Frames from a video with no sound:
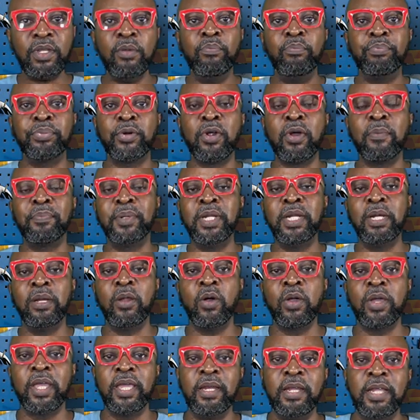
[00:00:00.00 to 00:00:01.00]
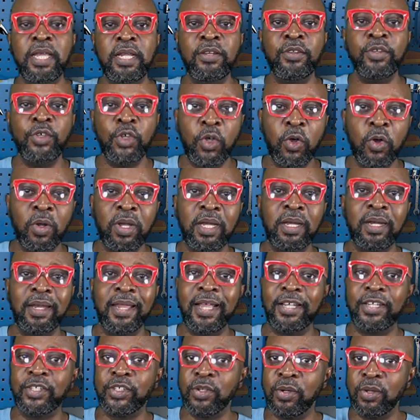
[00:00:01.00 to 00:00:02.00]
properly locking in your
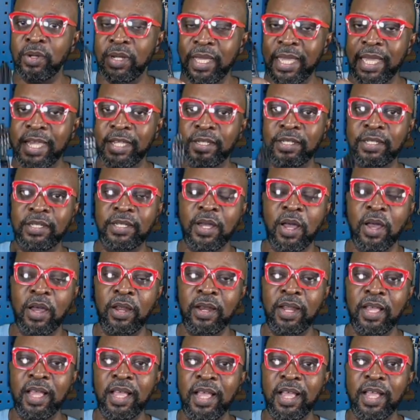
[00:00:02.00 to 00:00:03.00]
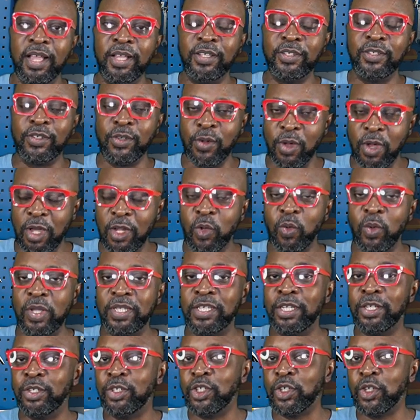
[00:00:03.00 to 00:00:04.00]
connection is done. So always
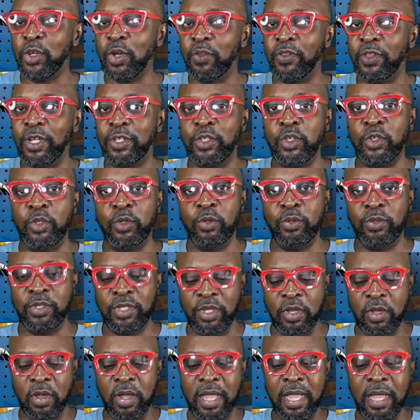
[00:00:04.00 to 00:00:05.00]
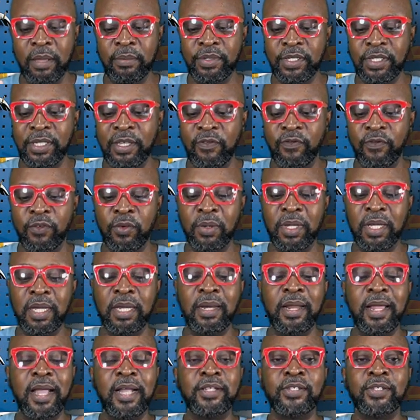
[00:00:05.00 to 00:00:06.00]
ensure that you use your MC4
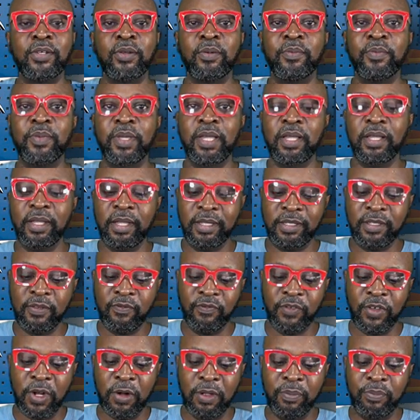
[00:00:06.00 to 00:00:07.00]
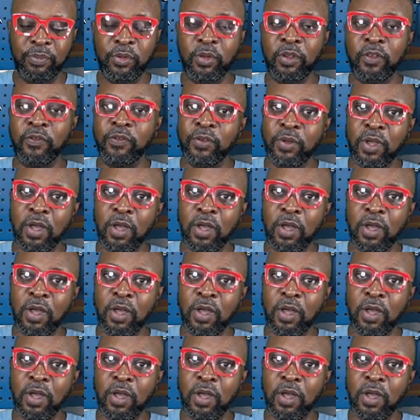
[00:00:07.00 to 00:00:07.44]
connector. It's a very beautiful